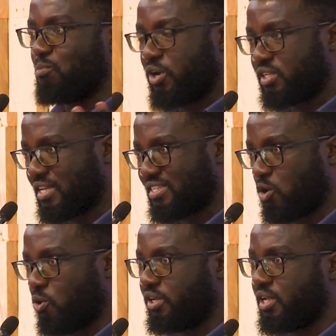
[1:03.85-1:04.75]
monetize
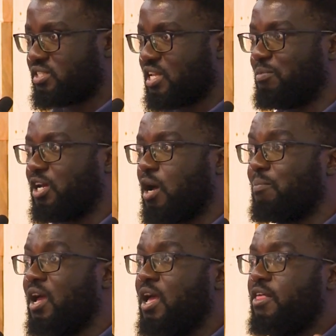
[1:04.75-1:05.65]
that audience, and
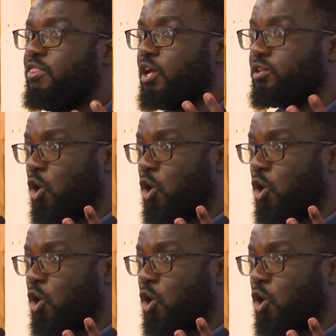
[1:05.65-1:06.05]
become the